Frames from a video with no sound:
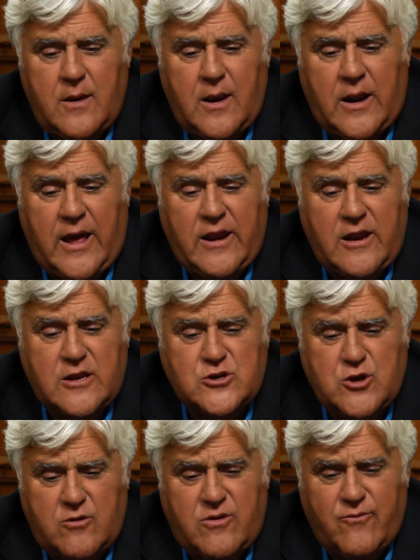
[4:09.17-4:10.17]
And I did a
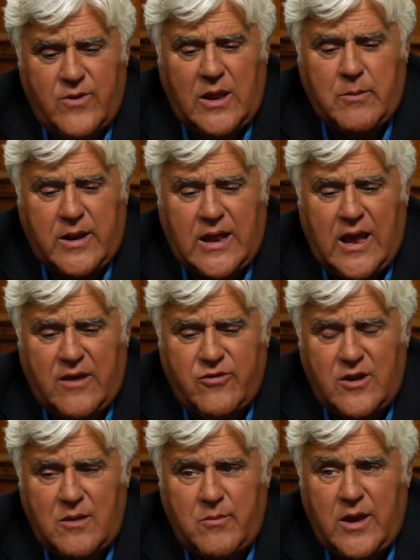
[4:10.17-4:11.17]
joke that really made Kathie
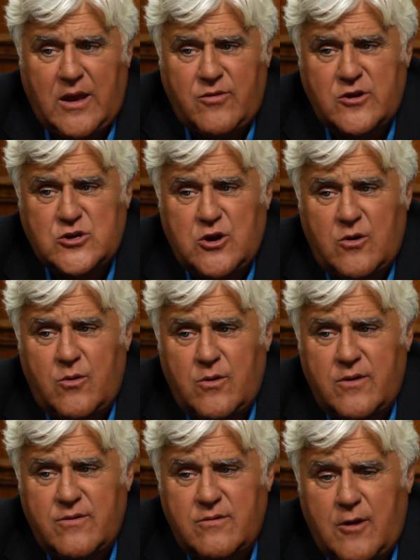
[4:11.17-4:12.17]
Lee mad. The joke
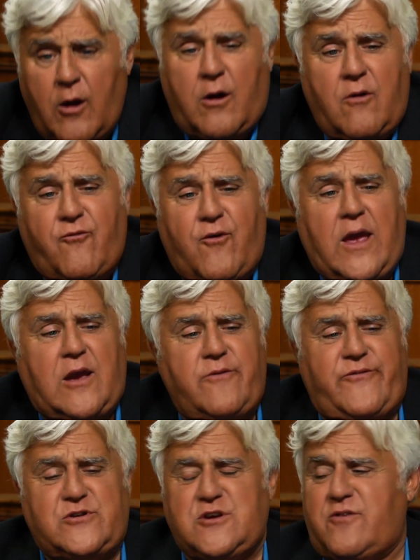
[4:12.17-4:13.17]
was, uh oh, Frank
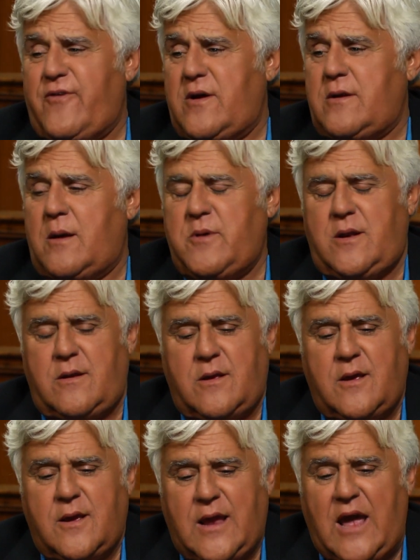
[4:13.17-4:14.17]
Gifford just found, I mean,
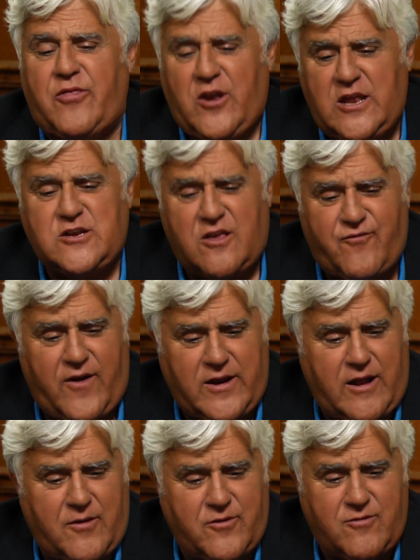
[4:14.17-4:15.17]
Kathie Lee just found
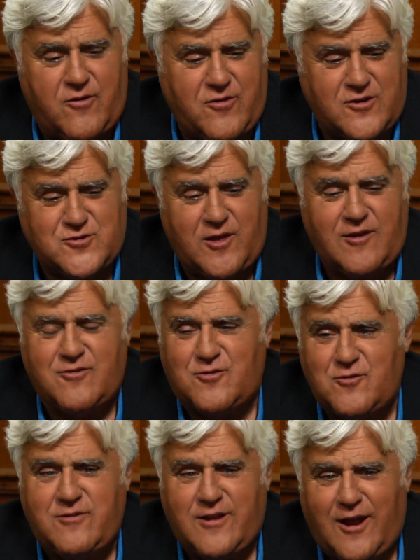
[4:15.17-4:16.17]
out there's no such thing as
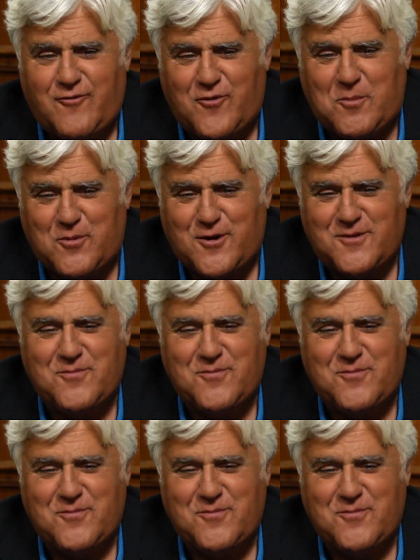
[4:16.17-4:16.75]
Tuesday night football.